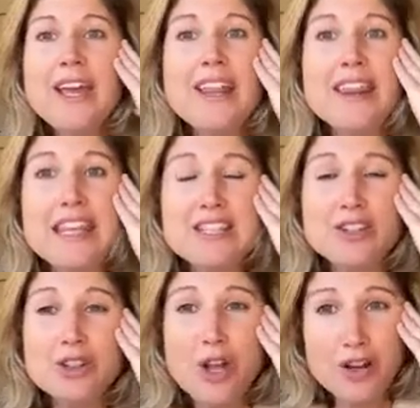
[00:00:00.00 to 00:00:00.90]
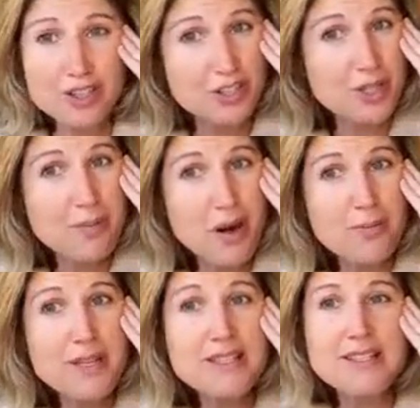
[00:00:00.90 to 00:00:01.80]
These larger
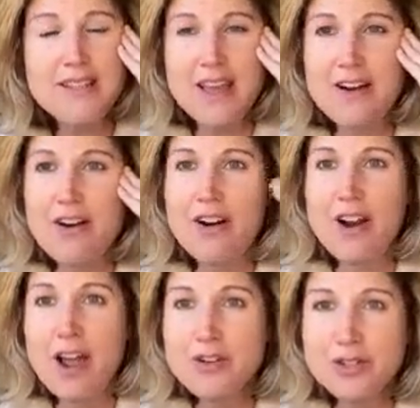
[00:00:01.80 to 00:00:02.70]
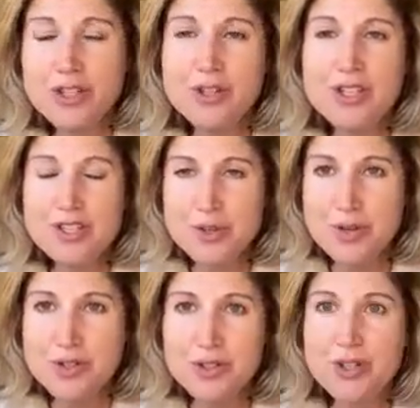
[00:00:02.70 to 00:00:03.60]
apartments that are 100 units,
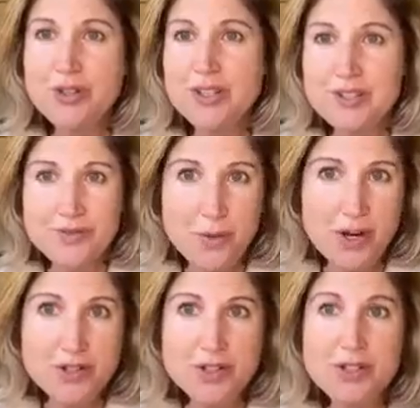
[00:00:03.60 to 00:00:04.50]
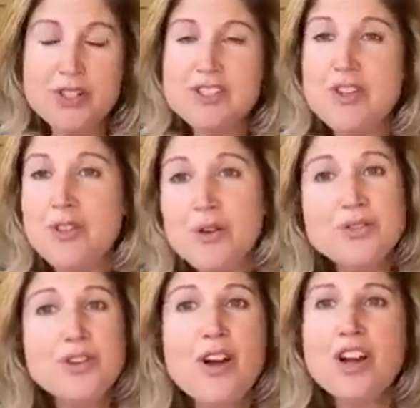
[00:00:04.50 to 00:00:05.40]
200 units, 400 units, those
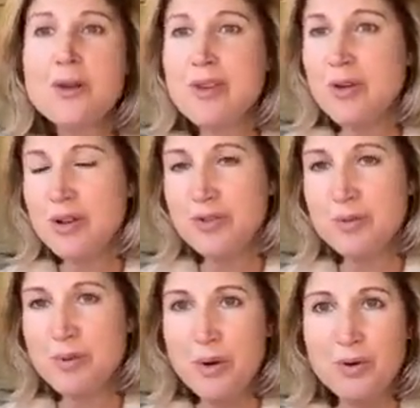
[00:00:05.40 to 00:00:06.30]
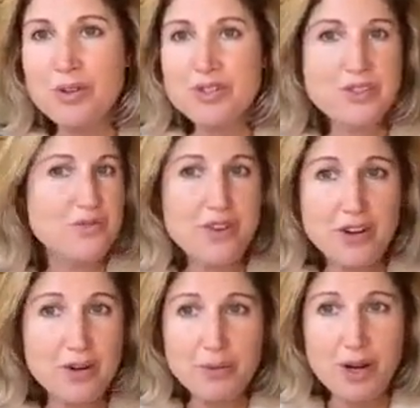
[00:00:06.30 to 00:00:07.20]
are all going to be going through brokers. It's
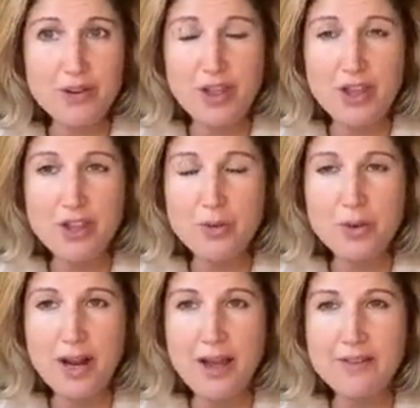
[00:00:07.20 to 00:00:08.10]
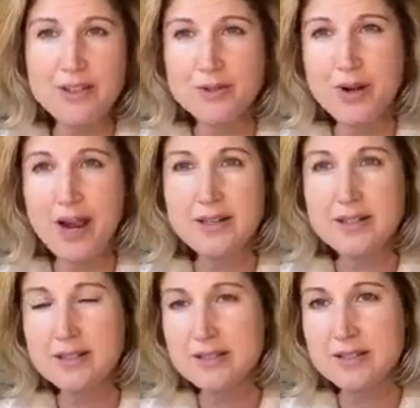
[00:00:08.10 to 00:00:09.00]
very rare that you would have a
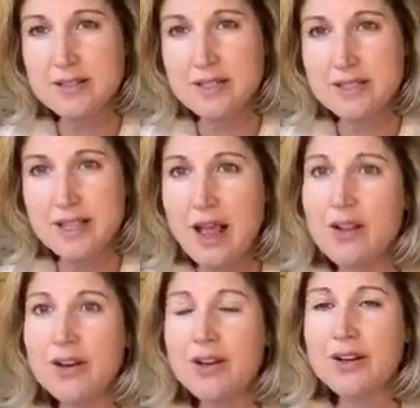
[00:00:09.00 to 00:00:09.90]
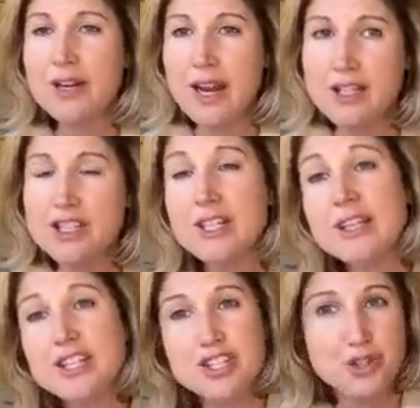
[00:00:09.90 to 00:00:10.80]
direct to seller connection
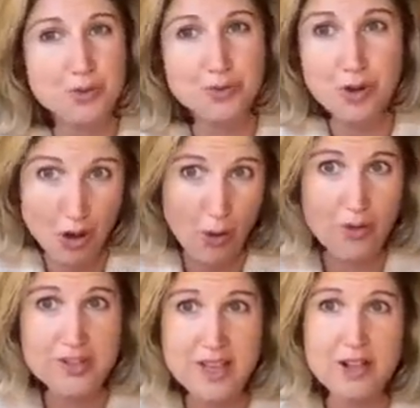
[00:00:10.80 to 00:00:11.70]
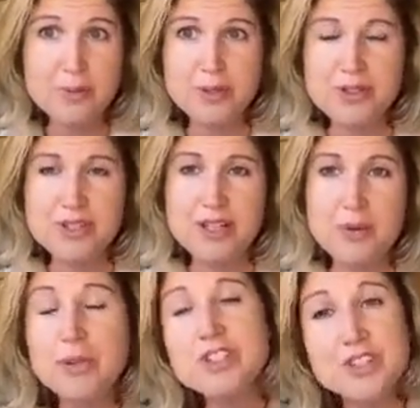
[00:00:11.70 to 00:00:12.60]
unless you know the seller personally,
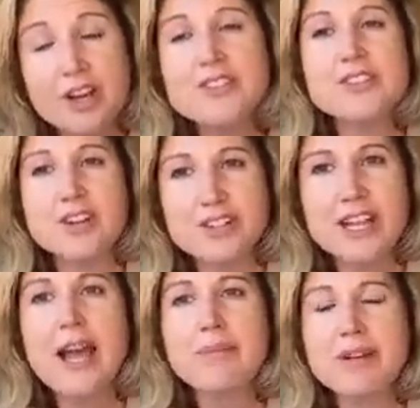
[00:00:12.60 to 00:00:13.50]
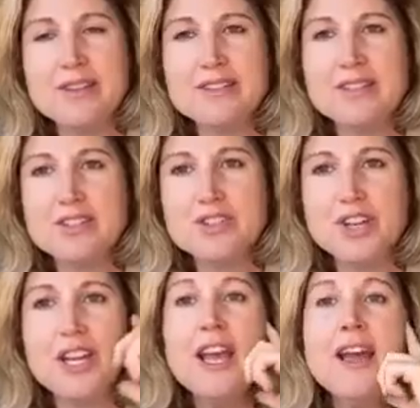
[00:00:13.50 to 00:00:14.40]
which does start to happen in this
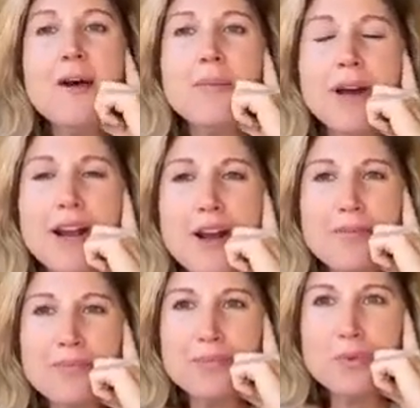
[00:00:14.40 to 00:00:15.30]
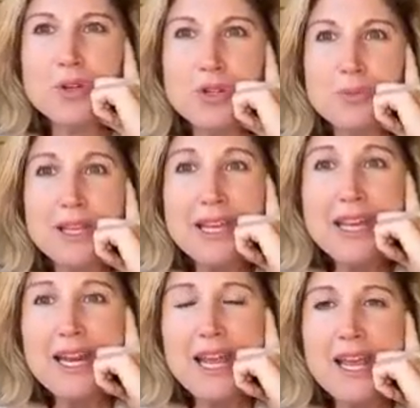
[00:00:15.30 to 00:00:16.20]
industry. But when you're
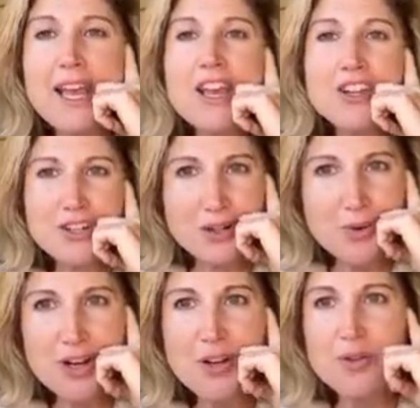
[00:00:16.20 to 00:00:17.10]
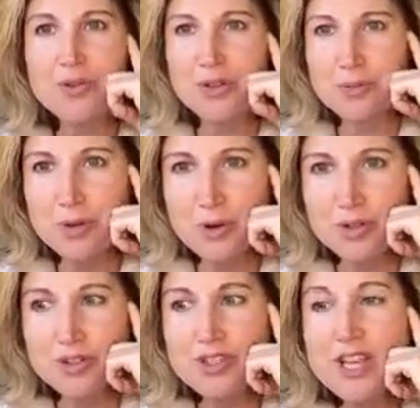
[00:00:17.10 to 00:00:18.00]
beginning, you're going to want to go through your
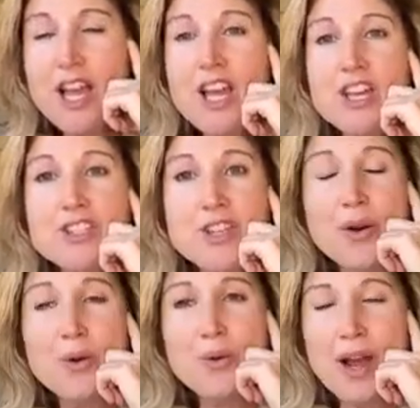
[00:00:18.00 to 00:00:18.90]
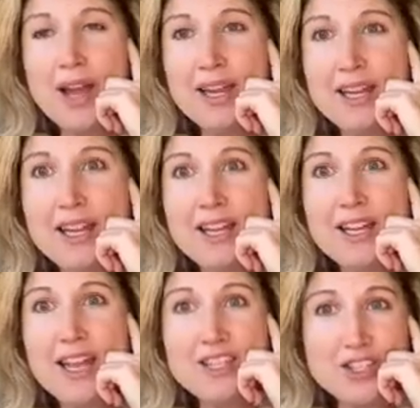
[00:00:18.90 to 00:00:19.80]
brokers. So
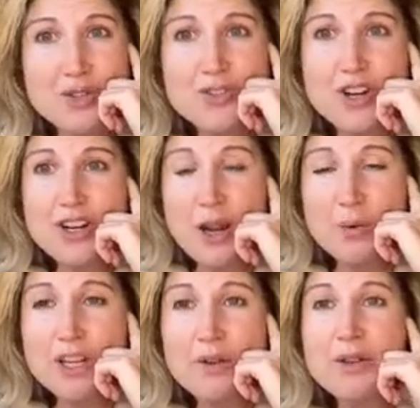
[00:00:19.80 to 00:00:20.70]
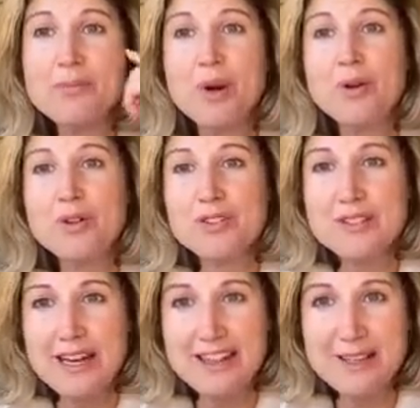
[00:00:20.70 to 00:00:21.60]
as you start networking with brokers,
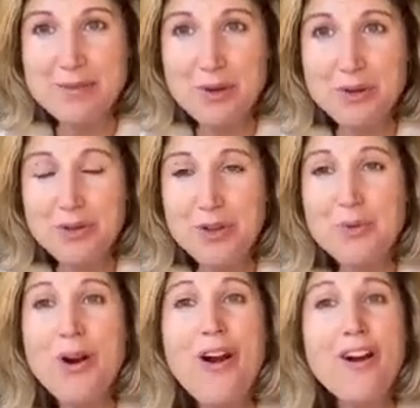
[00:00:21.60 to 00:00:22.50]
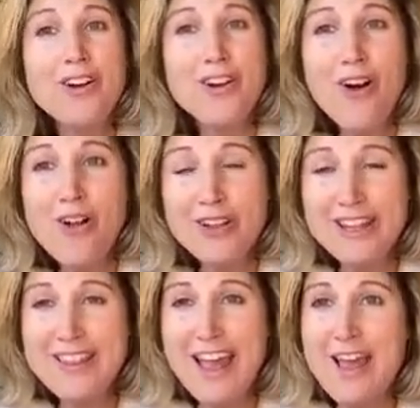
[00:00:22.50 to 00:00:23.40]
letting them know who you are,
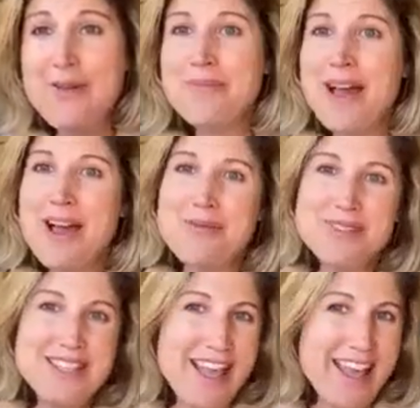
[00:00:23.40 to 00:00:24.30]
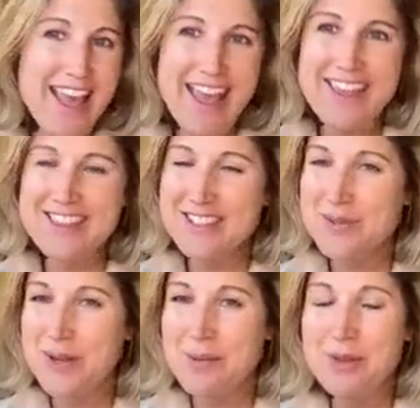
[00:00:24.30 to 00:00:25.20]
calling them, saying, hey, this is
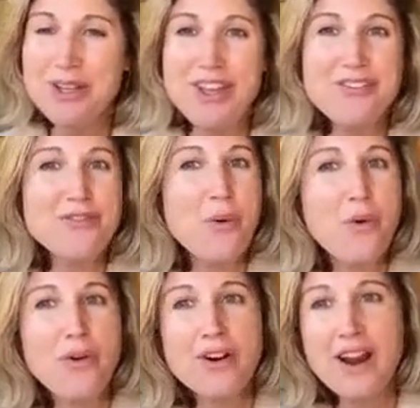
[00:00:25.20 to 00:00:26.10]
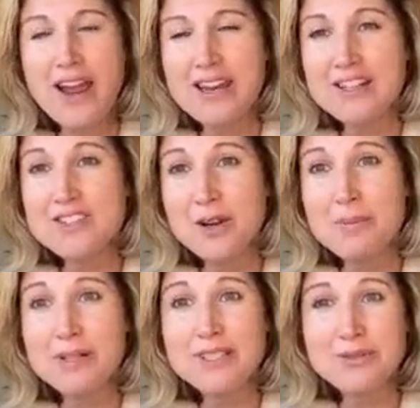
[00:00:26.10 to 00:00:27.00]
what I'm looking for, and start
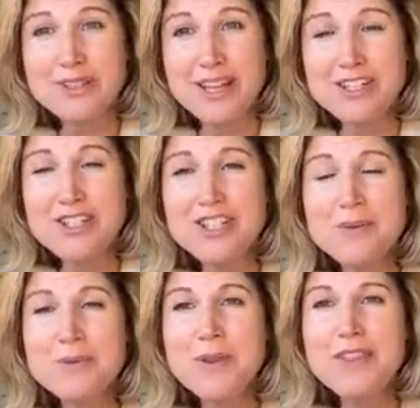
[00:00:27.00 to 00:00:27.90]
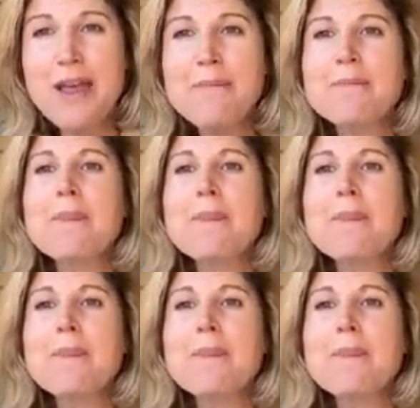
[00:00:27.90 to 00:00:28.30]
building relationships with them.